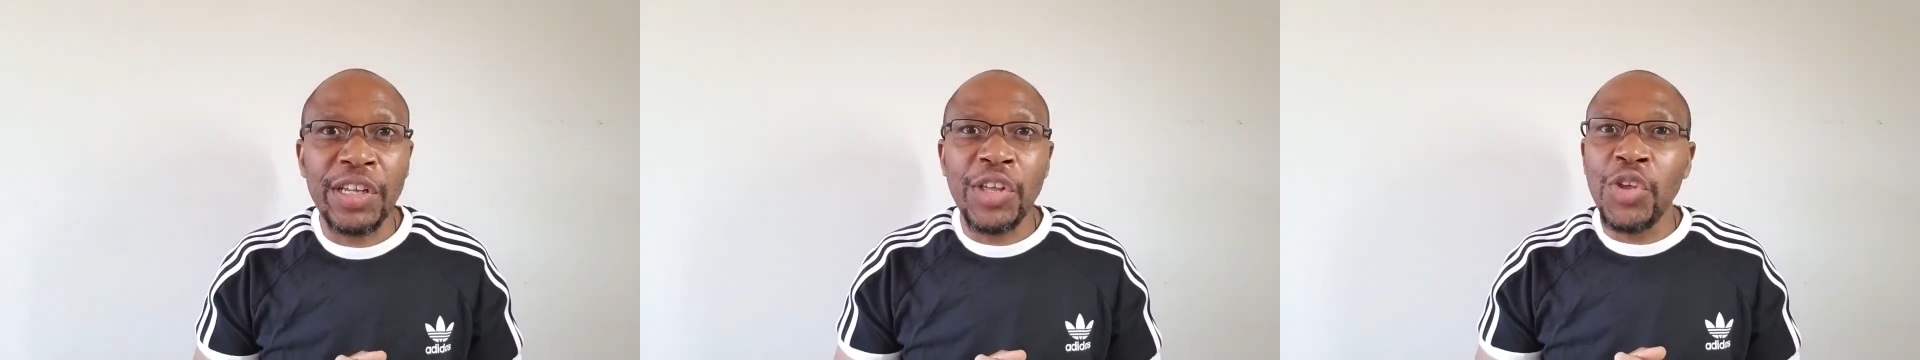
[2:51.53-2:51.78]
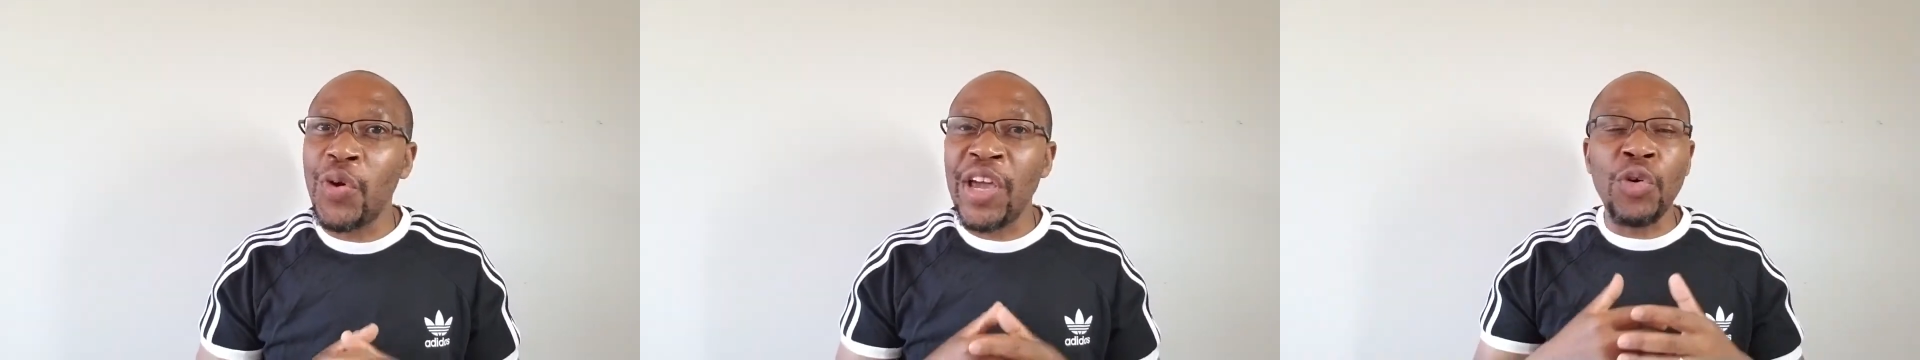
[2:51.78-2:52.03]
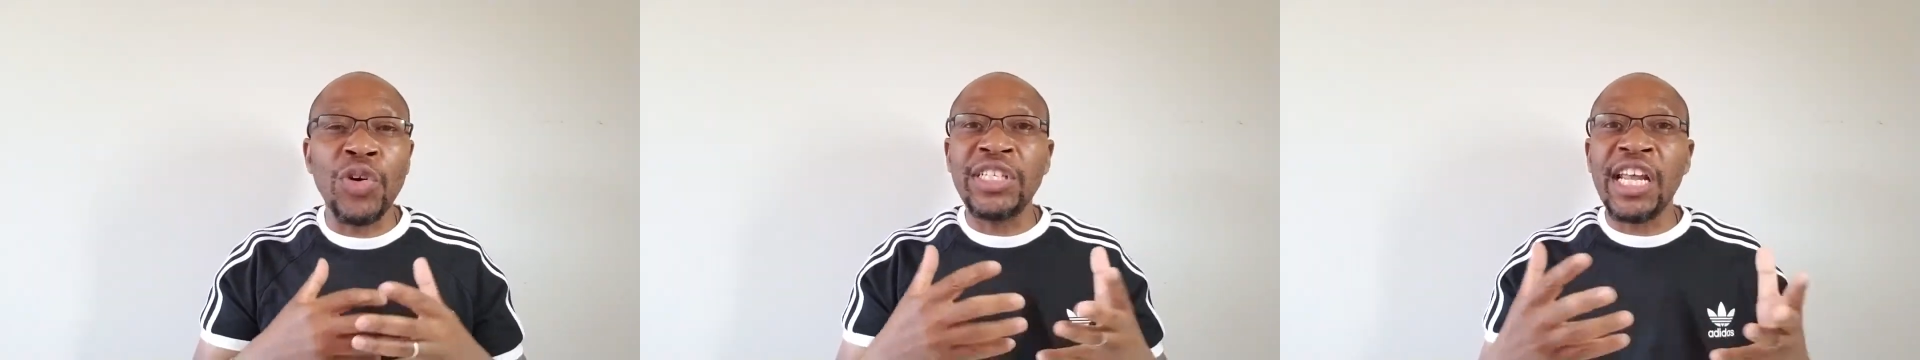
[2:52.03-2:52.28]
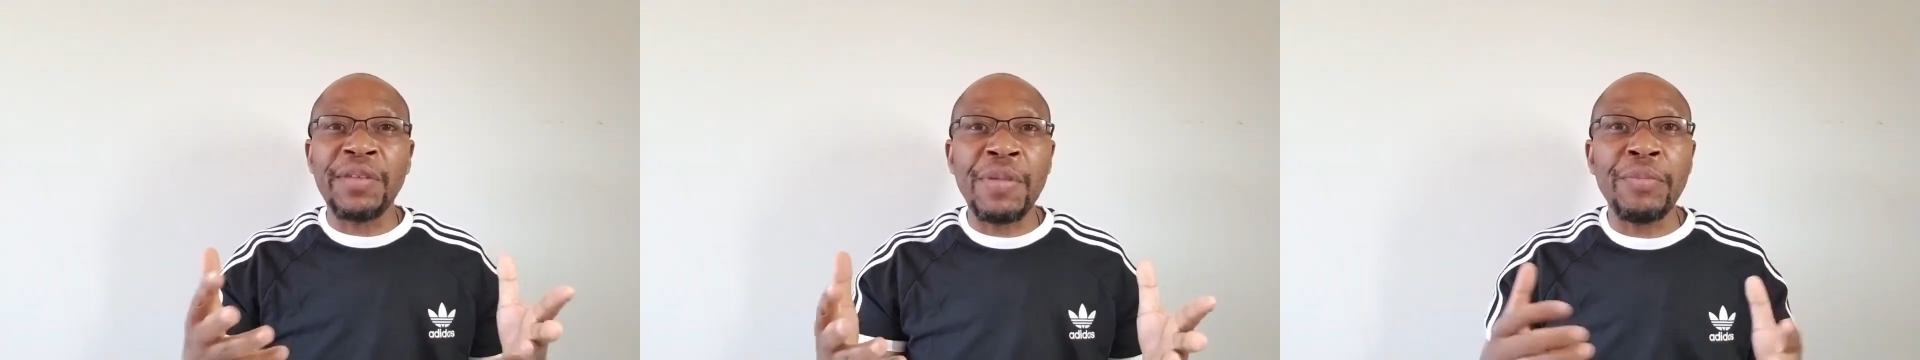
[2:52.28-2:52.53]
You were an
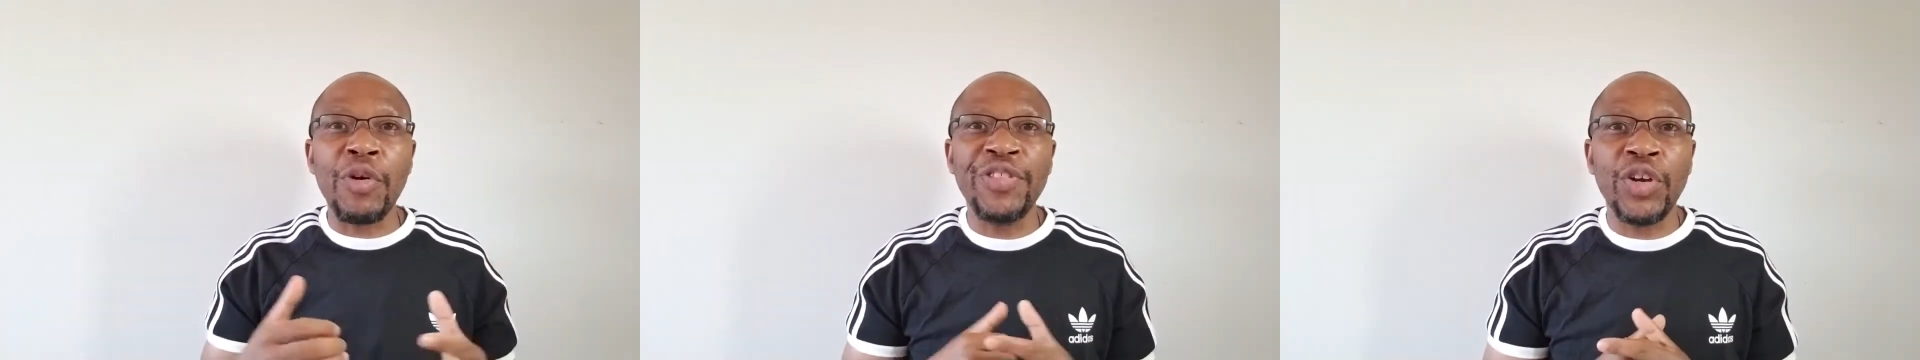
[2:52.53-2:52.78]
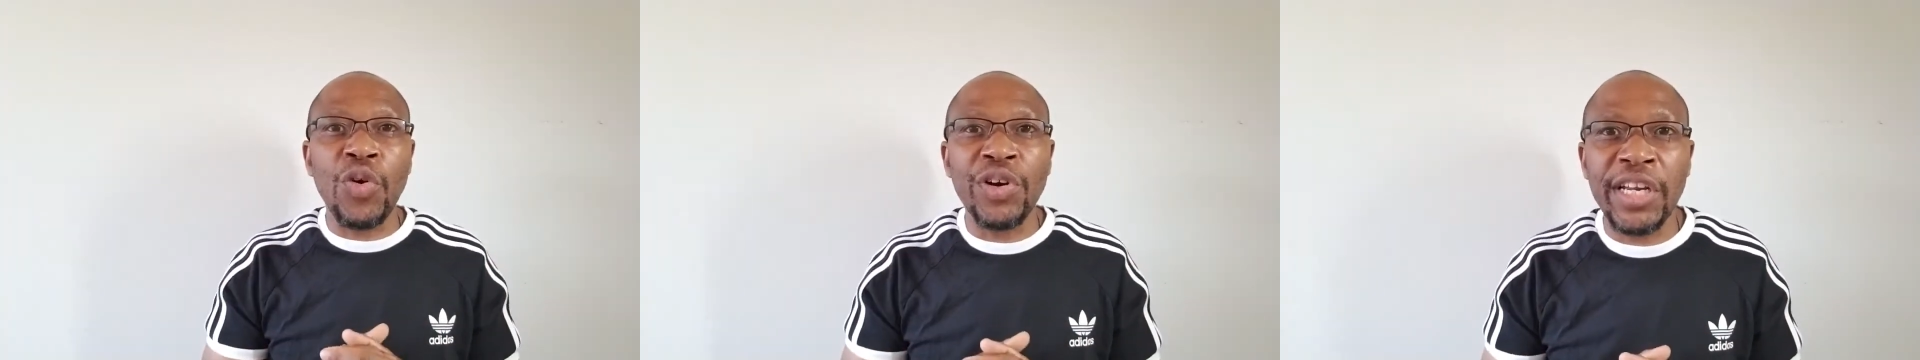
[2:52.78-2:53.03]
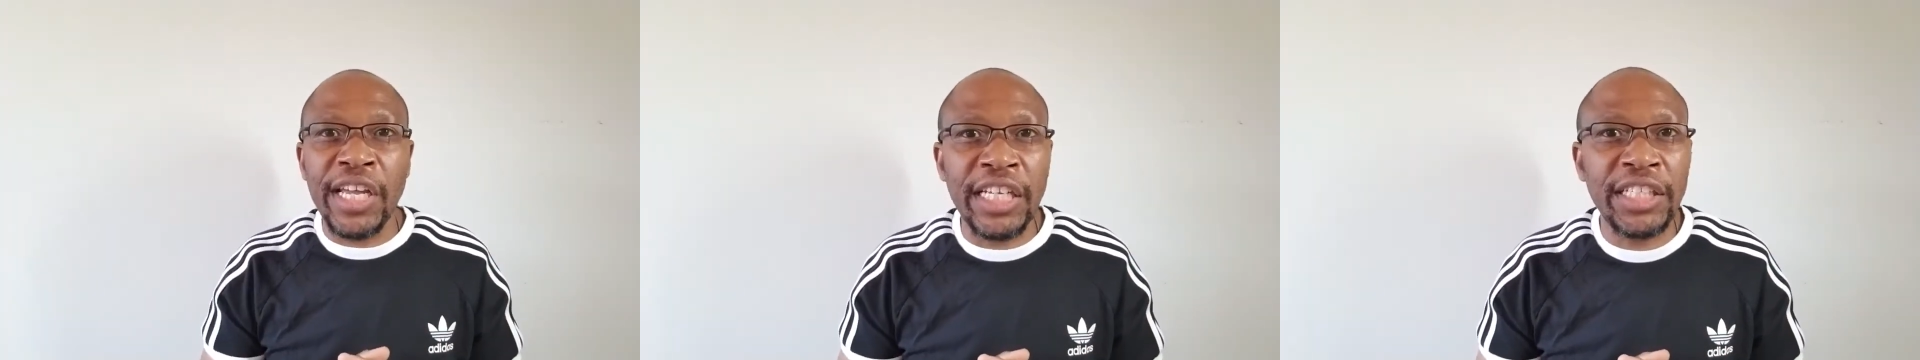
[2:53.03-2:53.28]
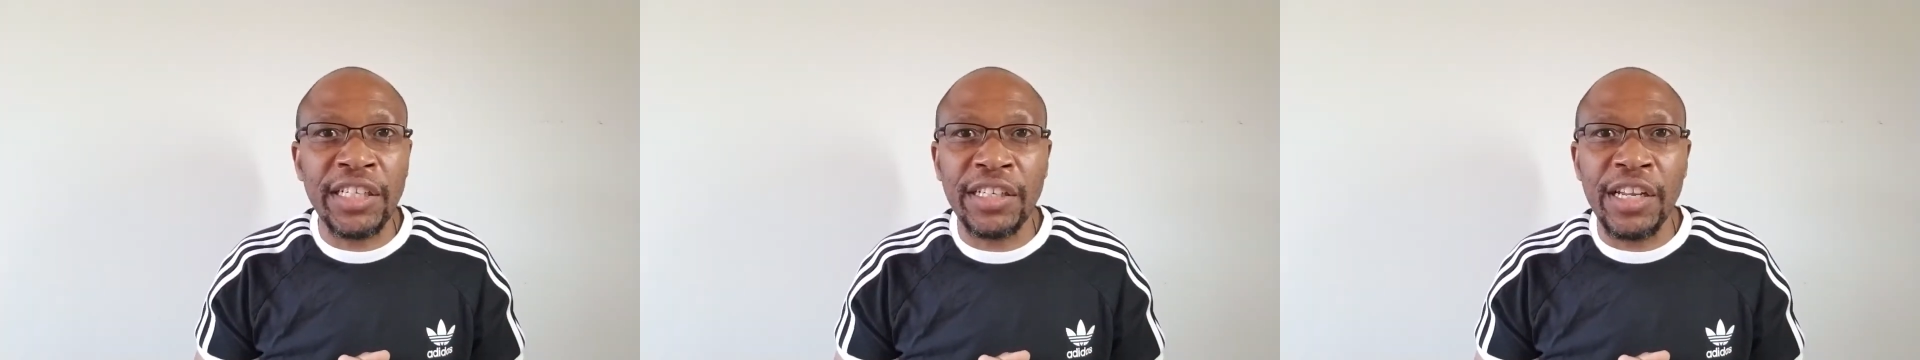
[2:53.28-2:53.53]
ordinary member of the
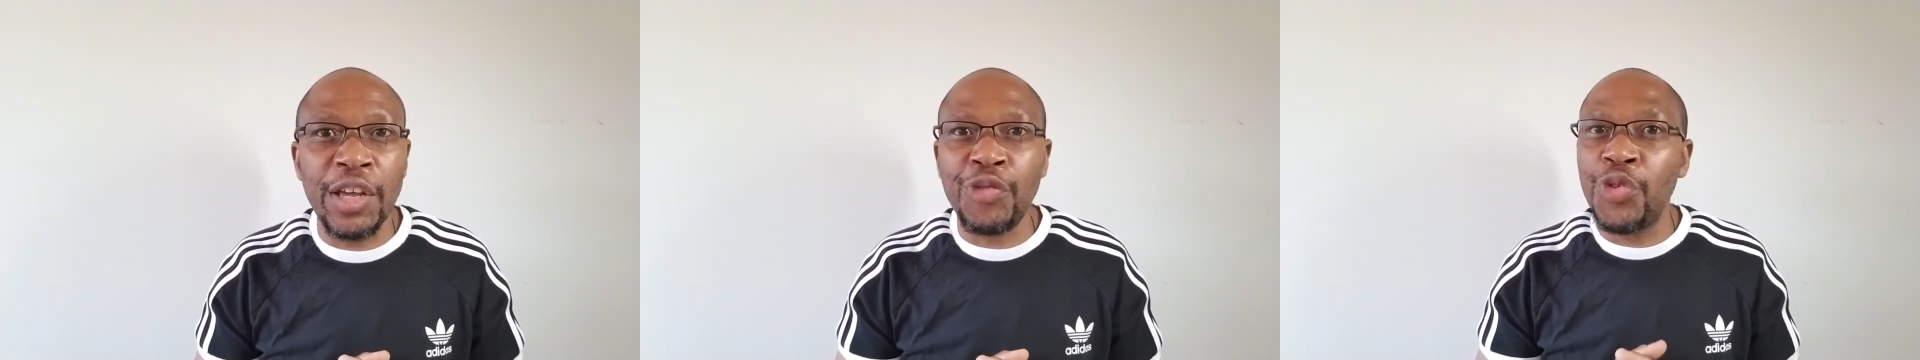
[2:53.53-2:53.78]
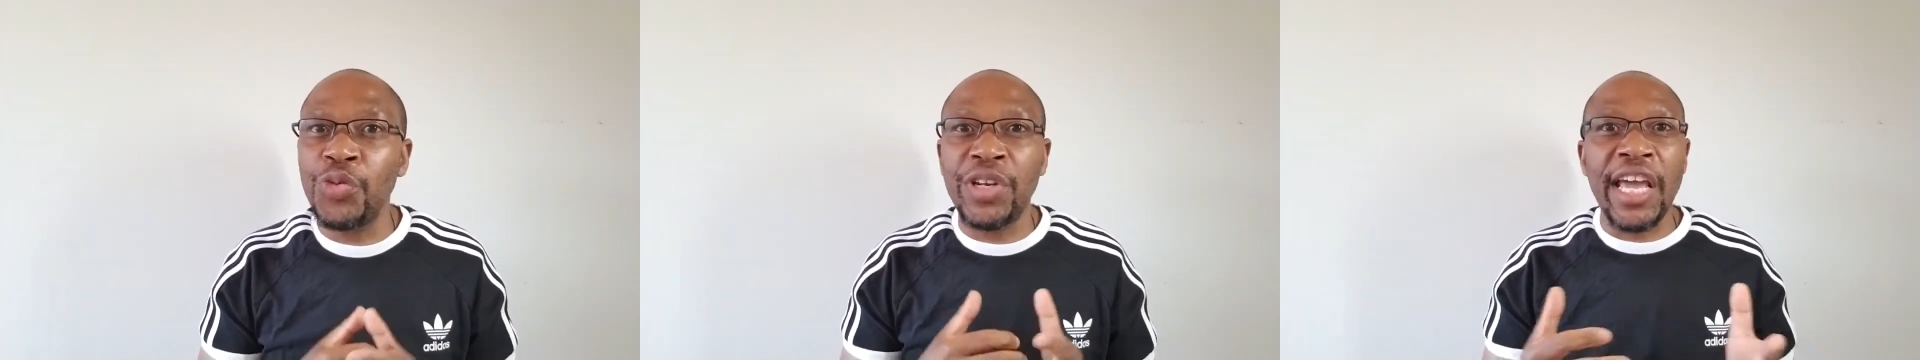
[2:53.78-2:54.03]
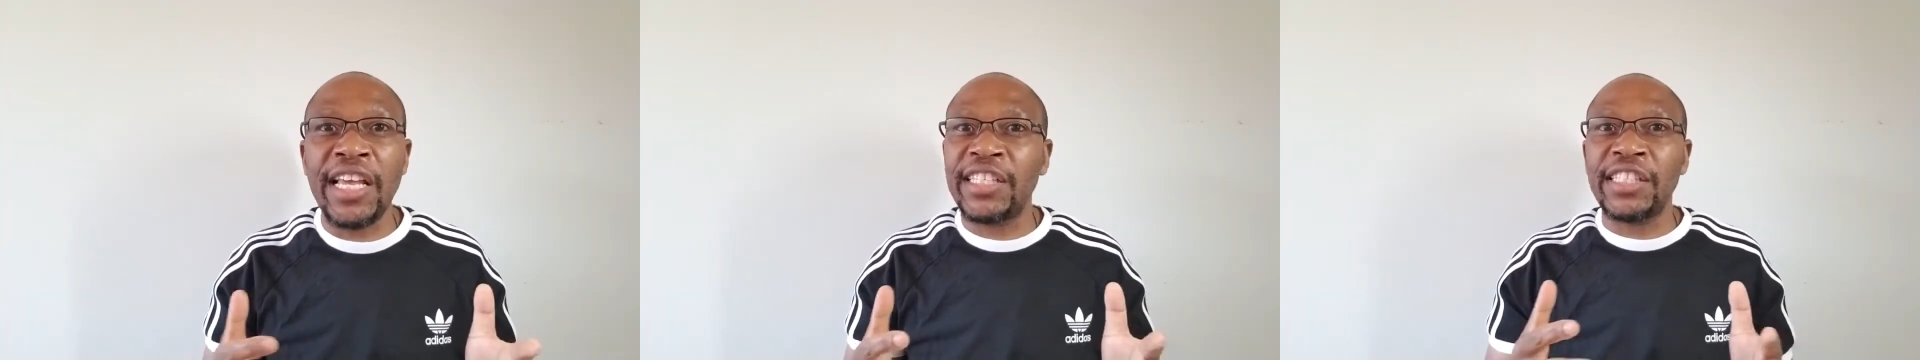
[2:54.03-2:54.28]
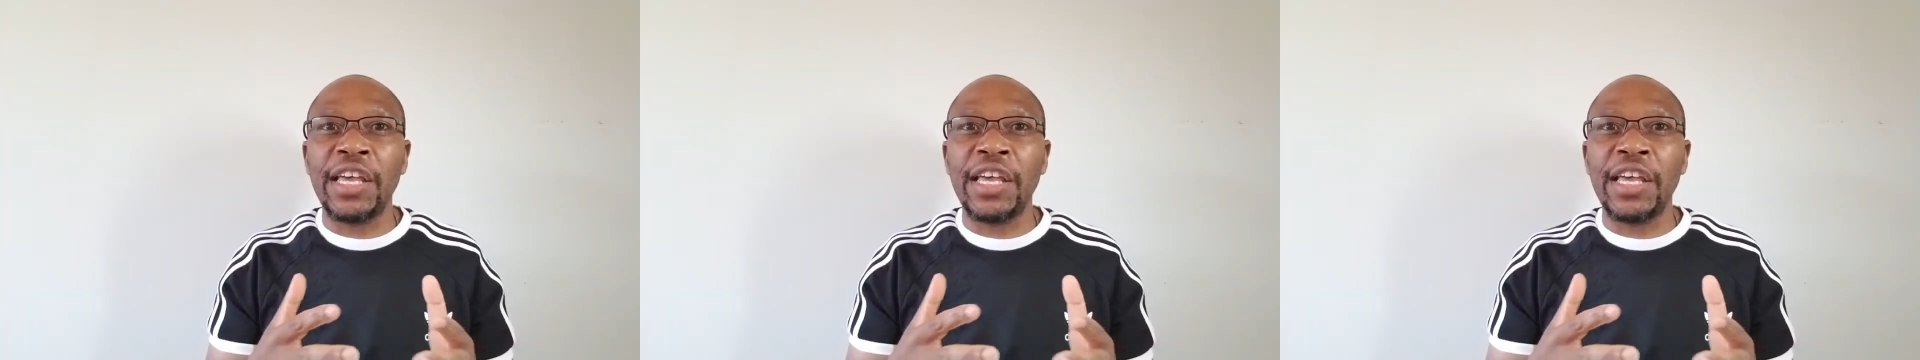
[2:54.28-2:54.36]
congregation a few days,